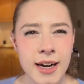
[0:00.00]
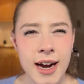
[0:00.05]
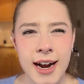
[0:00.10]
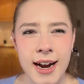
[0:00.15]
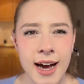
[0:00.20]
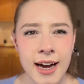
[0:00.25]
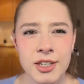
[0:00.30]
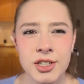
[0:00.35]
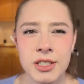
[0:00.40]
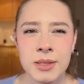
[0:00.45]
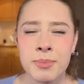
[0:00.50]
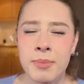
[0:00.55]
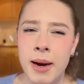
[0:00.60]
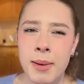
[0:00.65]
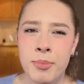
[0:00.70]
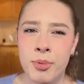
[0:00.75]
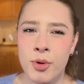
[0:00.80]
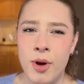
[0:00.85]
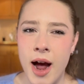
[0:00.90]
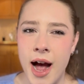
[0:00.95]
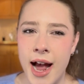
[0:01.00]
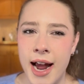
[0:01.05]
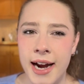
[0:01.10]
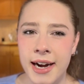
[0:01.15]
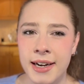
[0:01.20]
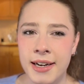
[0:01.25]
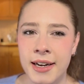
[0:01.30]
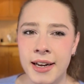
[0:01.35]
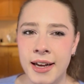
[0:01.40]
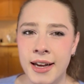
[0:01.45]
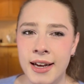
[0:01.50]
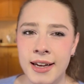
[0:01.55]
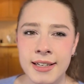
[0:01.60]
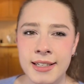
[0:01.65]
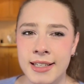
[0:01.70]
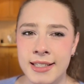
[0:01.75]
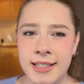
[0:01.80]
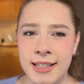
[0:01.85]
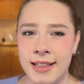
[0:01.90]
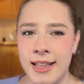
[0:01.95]
And my pride
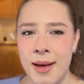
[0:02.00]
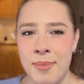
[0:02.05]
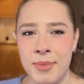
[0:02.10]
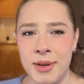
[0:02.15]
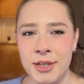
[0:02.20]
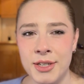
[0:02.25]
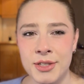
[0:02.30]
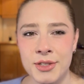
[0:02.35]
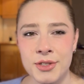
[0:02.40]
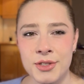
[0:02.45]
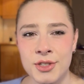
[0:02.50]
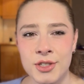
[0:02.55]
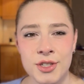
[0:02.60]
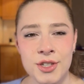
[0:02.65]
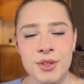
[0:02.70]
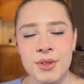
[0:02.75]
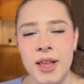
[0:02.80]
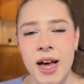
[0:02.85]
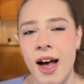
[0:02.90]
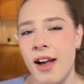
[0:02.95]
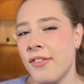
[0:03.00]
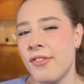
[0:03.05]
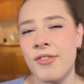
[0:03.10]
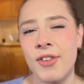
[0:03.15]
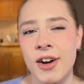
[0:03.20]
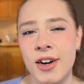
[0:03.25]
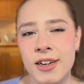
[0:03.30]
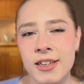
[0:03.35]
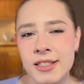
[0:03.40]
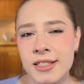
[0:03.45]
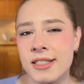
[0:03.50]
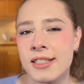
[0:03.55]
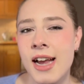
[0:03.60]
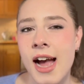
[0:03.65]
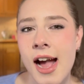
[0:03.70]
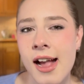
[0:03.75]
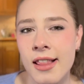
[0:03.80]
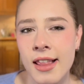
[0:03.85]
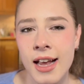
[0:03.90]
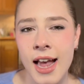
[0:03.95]
doesn't let me do that first.
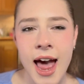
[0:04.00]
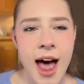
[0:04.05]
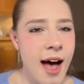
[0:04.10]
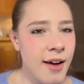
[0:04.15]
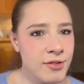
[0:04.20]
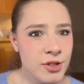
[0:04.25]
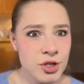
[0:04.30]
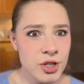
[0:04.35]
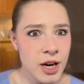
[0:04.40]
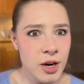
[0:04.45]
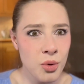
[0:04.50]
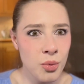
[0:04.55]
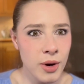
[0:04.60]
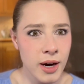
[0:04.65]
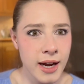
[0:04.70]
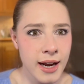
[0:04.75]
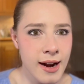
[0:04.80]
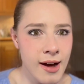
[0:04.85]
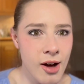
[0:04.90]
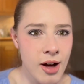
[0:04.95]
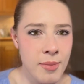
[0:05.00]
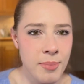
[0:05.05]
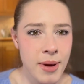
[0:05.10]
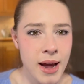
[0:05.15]
I have to try to work it out on